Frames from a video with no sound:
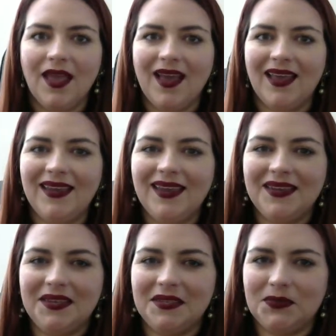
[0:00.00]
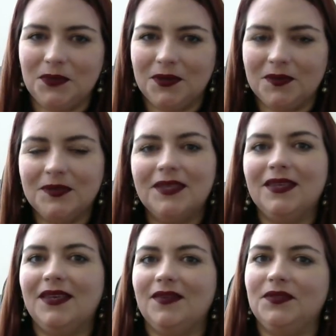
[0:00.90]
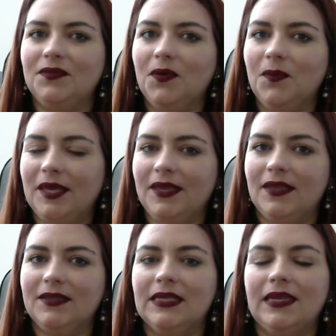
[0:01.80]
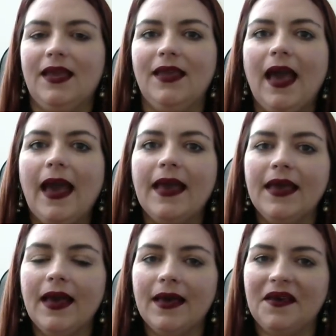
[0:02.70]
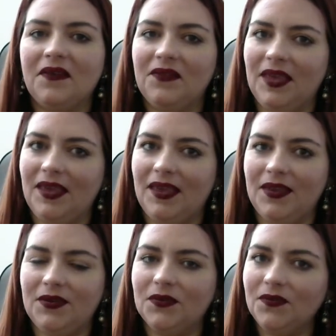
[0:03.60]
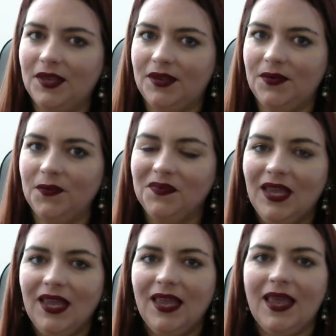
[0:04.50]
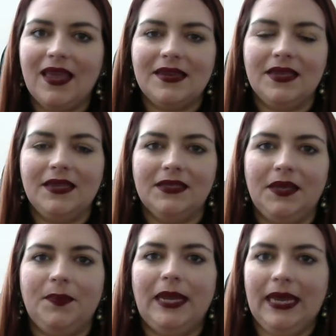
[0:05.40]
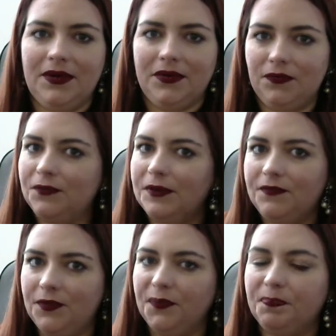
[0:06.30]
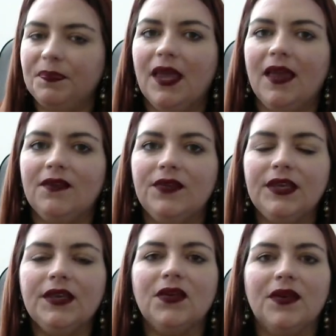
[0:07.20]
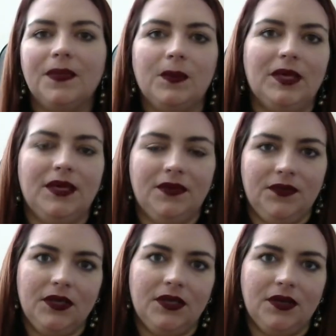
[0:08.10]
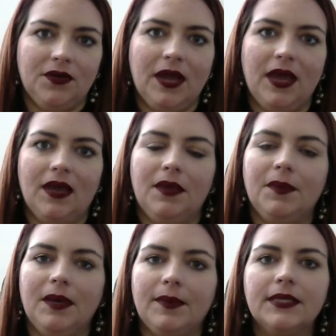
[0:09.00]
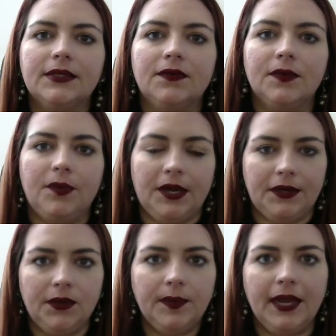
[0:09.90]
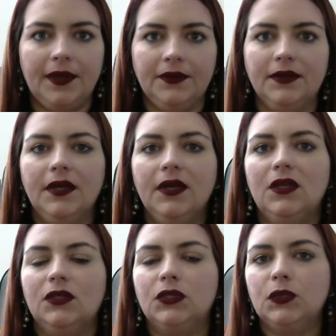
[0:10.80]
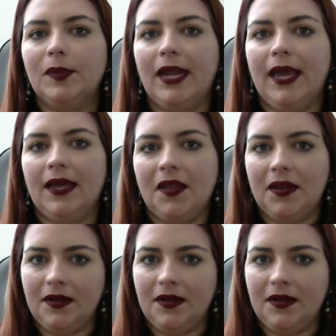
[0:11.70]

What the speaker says: Hi ladies, welcome to the Gift of Homemaking. Today I have a new video and it is a planner review. Every year at the beginning of the year I buy myself a brand new planner to plan